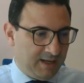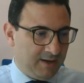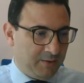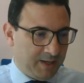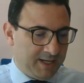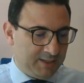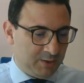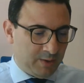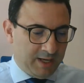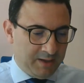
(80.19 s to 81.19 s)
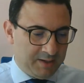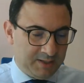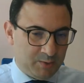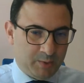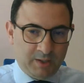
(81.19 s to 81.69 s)
Okay, so
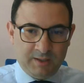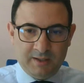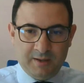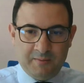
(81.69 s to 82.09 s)
this will